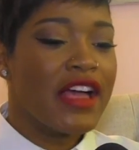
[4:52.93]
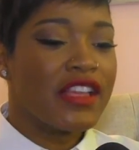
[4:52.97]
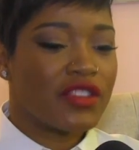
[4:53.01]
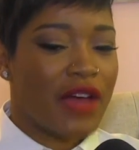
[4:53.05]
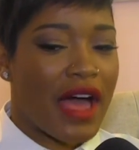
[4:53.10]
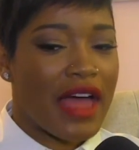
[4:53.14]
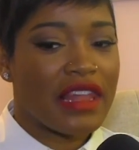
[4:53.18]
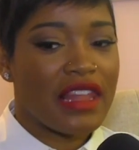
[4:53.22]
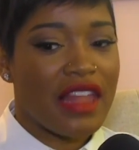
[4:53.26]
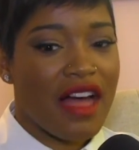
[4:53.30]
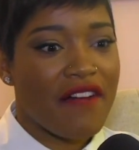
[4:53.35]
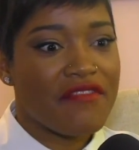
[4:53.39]

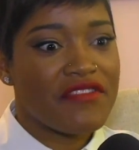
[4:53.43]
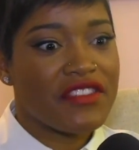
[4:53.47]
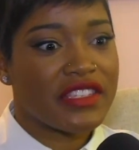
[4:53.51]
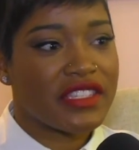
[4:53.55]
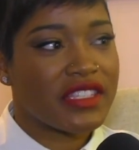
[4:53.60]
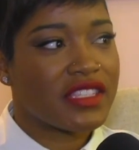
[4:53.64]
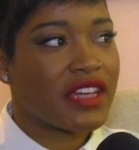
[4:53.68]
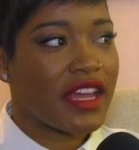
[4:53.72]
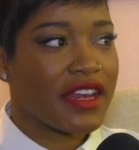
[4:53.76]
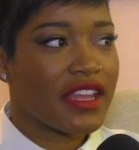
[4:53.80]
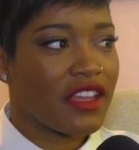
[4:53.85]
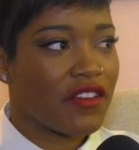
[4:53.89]
So I love the
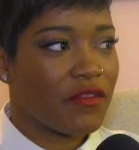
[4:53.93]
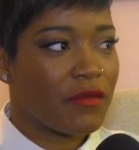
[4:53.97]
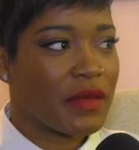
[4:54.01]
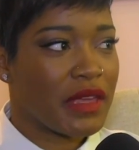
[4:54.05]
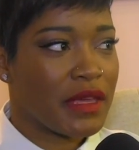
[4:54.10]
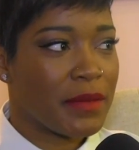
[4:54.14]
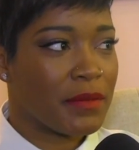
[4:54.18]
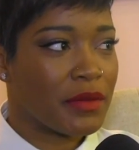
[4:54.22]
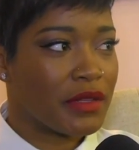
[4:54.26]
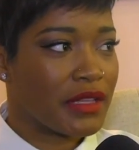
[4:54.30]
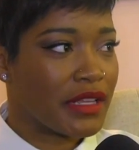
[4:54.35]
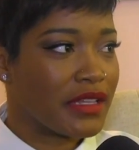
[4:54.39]
study of
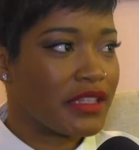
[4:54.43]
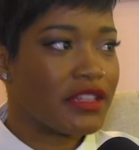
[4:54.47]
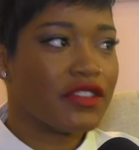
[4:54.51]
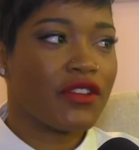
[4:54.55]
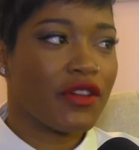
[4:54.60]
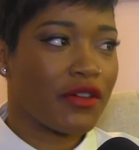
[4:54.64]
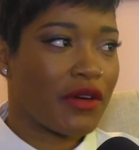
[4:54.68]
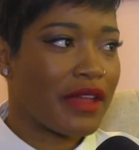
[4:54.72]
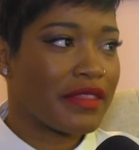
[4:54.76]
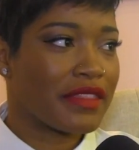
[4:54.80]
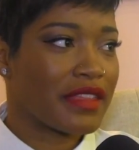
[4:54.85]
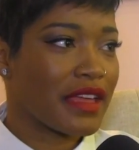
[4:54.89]
people,
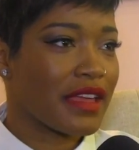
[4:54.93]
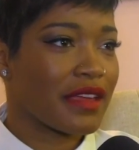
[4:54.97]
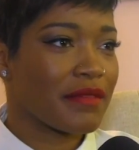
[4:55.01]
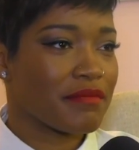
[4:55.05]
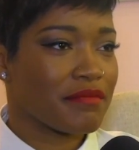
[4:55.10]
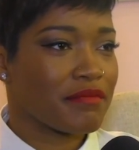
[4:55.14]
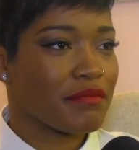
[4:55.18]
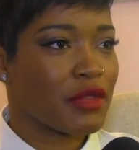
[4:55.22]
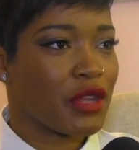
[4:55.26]
and I think